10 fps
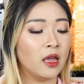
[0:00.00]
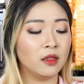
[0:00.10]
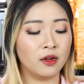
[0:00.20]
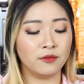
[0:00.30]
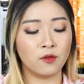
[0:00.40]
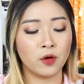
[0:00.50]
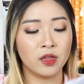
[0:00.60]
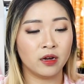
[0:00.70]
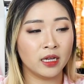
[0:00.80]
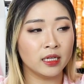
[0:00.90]
therefore
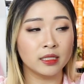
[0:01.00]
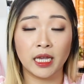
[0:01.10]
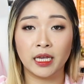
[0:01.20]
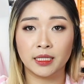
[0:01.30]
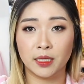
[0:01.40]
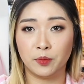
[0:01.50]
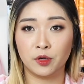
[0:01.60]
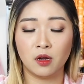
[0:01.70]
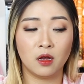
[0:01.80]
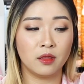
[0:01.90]
there is a
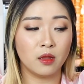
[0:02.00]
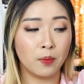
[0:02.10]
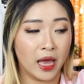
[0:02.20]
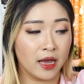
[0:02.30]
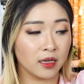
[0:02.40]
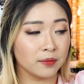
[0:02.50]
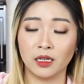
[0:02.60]
zipper on the back.